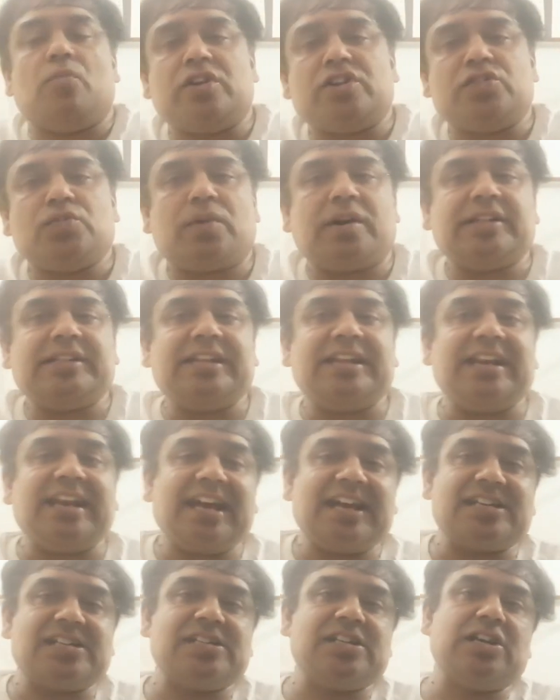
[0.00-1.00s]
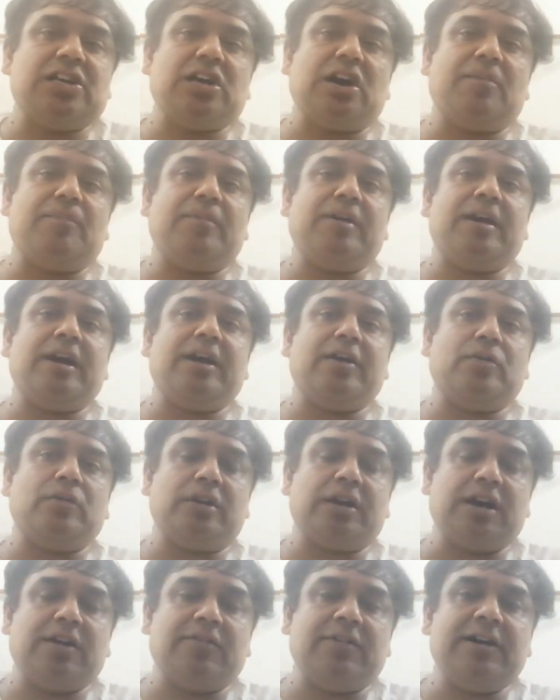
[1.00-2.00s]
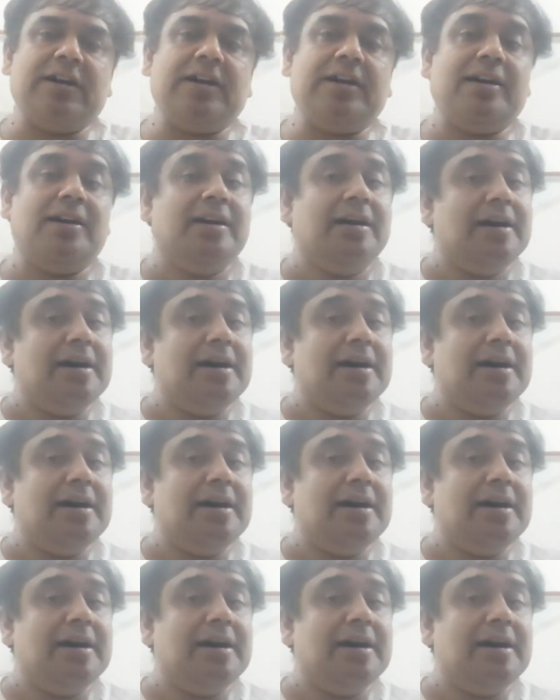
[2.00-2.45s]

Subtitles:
which was the next topic I could cover,